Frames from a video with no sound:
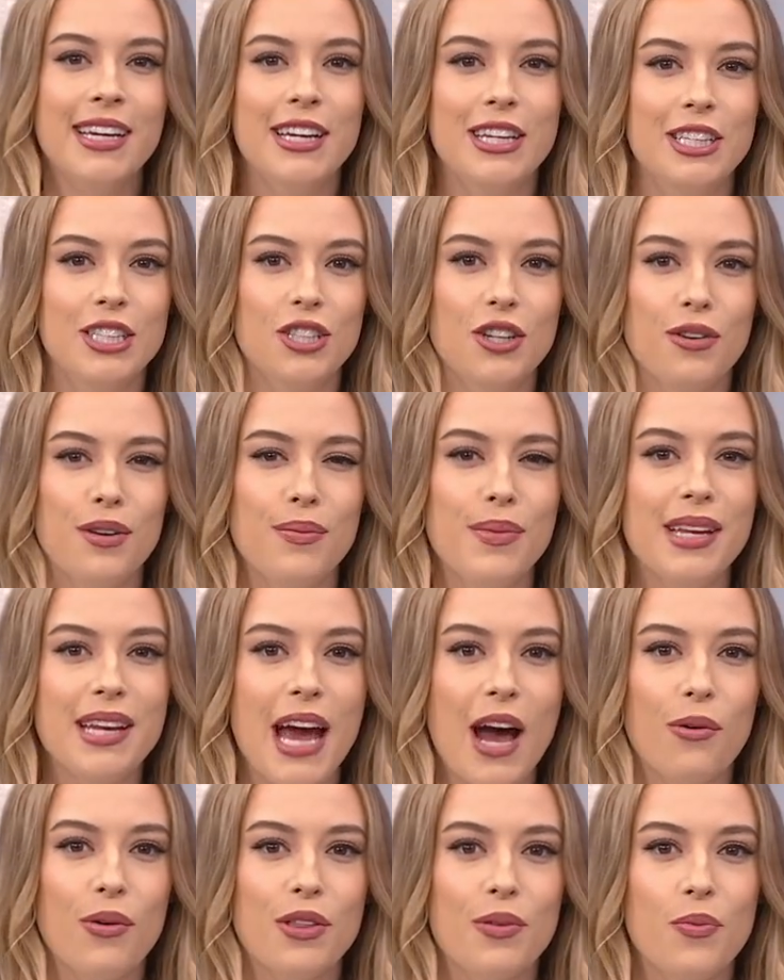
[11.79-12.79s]
Joining me
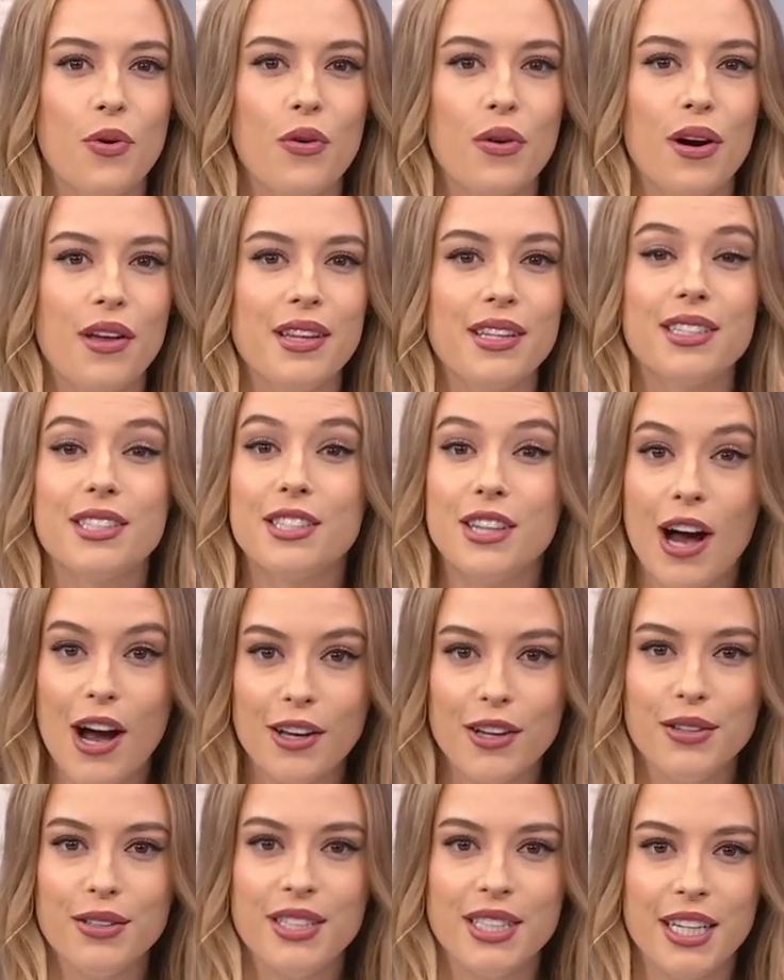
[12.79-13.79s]
now with more on this
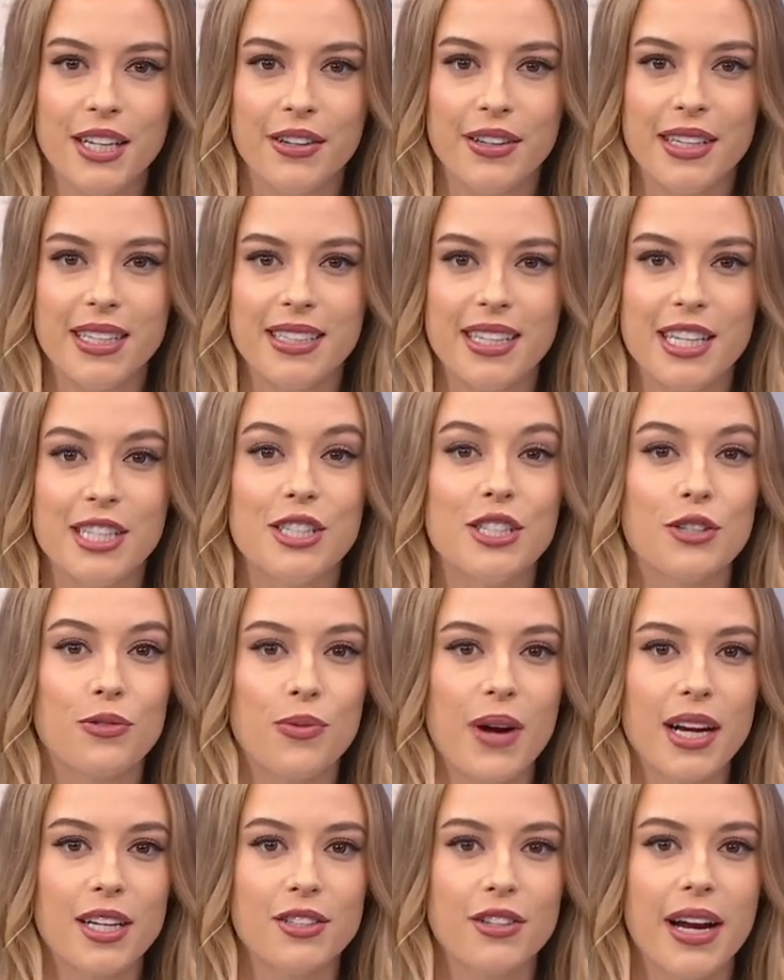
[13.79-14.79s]
docu-series is
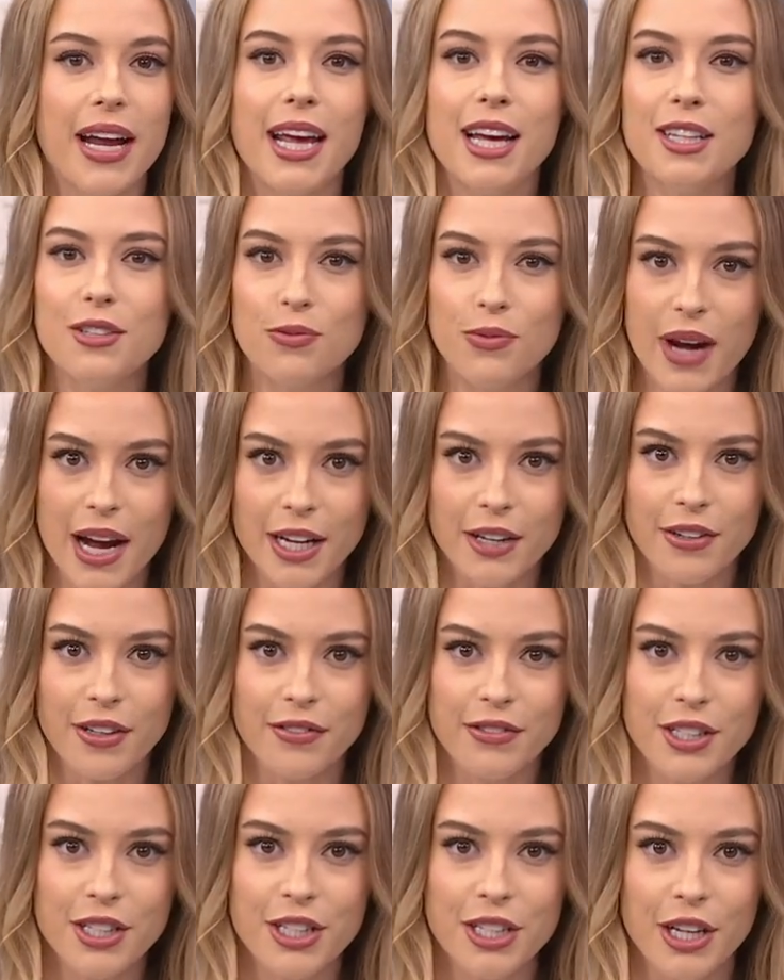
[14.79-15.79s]
director and writer of
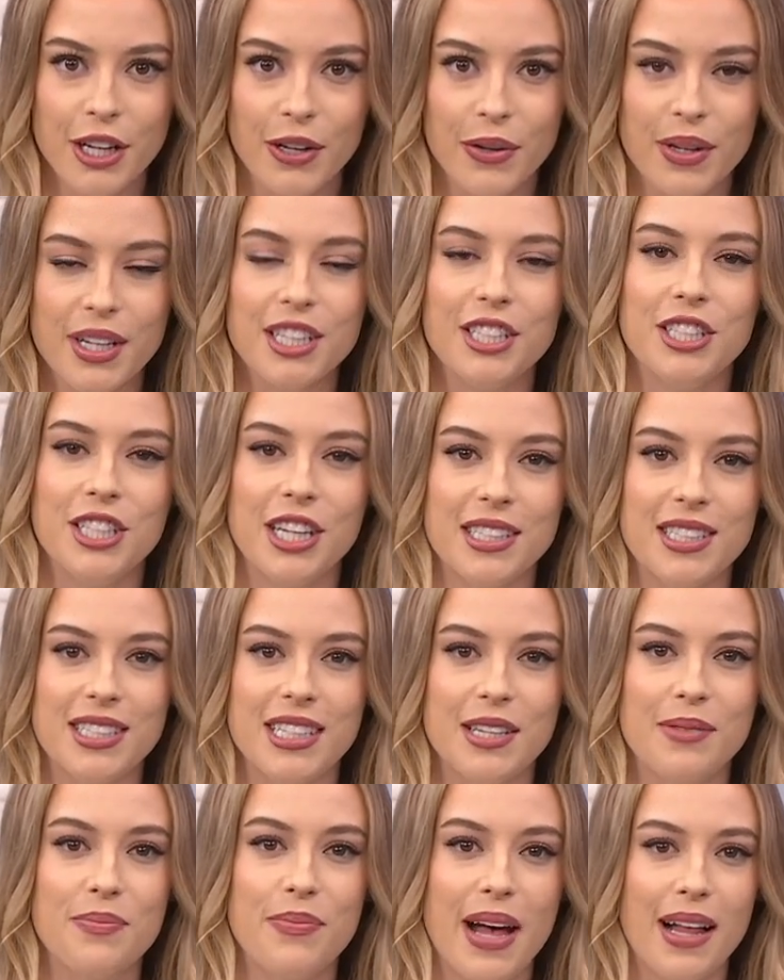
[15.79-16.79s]
the show,
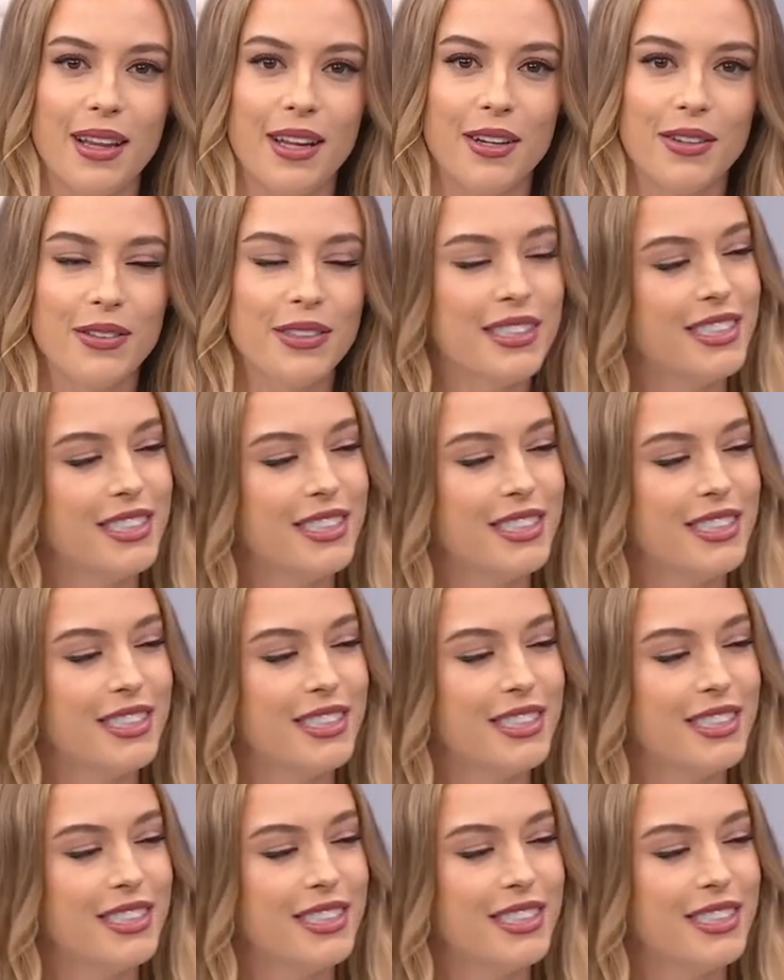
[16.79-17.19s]
Justin Bellow.